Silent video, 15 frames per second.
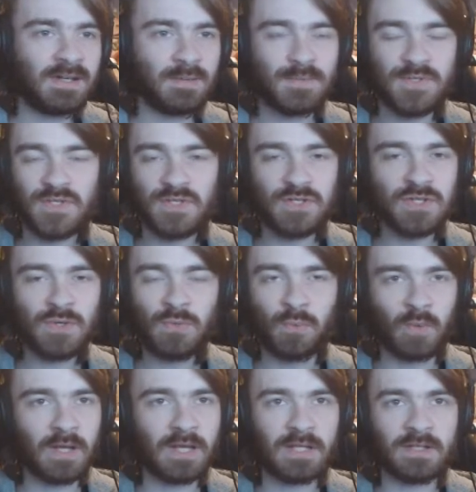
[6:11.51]
its so
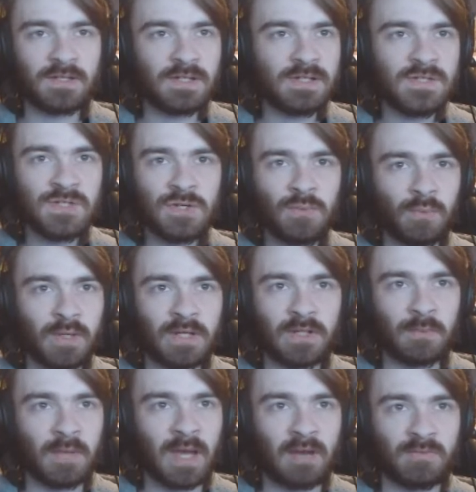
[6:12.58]
weird. It's so weird
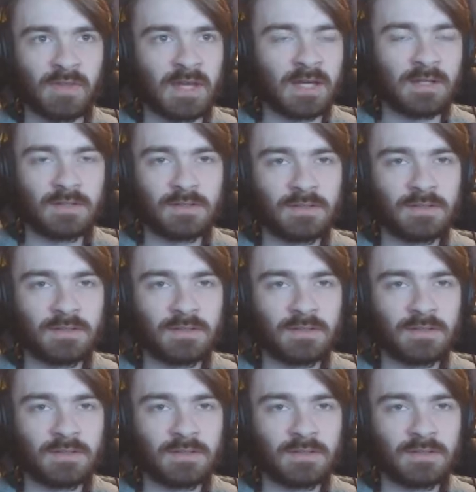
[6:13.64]
that we have that.